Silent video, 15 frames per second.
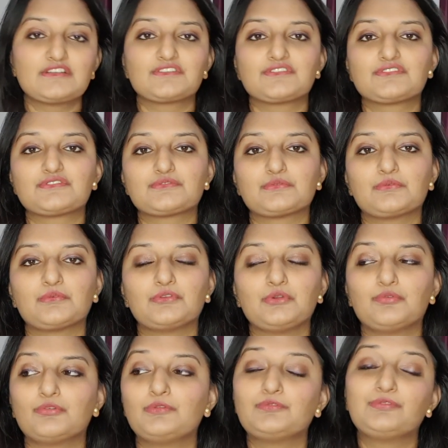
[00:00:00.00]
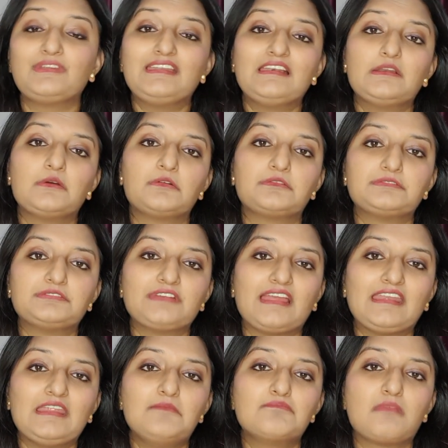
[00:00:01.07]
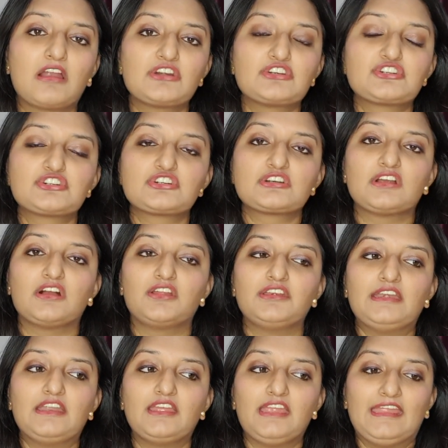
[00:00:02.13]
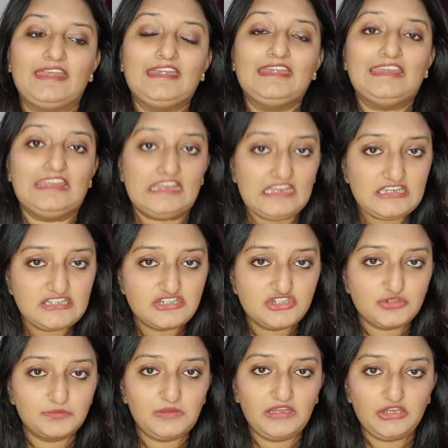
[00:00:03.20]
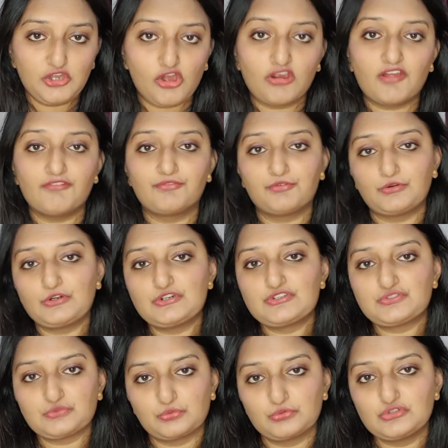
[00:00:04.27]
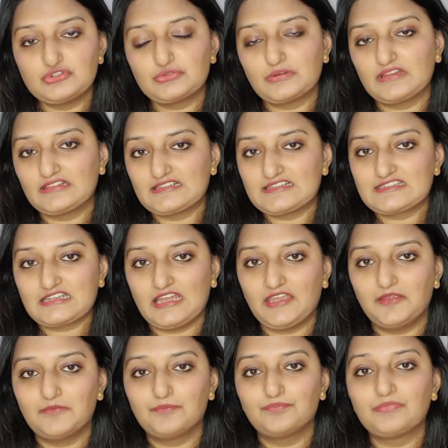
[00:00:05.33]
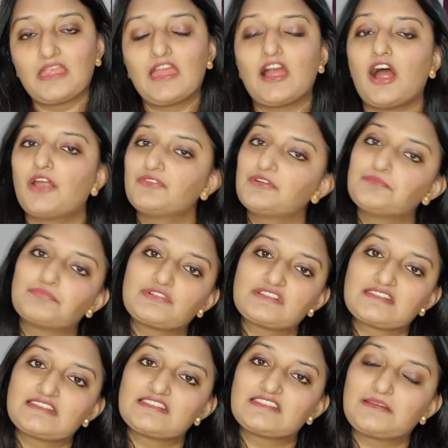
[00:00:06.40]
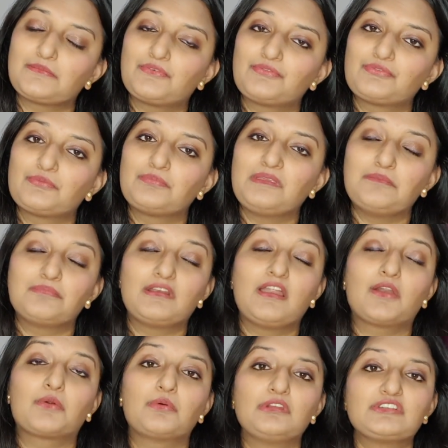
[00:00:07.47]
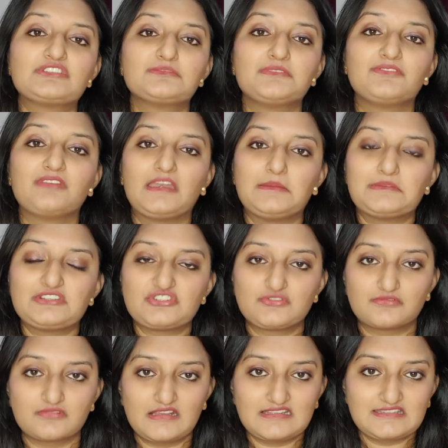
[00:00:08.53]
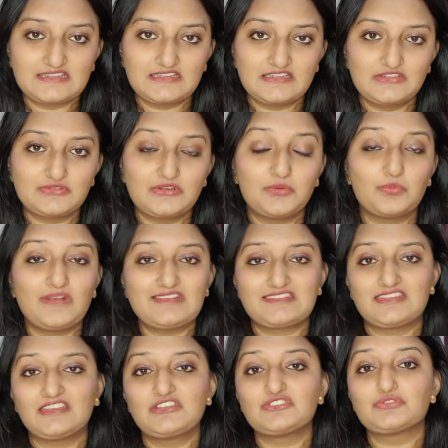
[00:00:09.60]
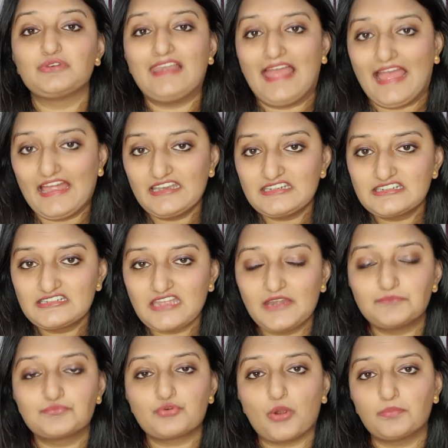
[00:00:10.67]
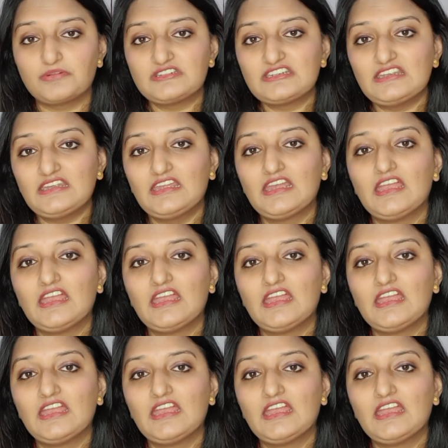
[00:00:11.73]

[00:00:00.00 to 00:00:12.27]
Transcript: So you will feel very much in need to be in your comfort zone during this time. 100% some of the people are going to be very much interested into investing into land and property.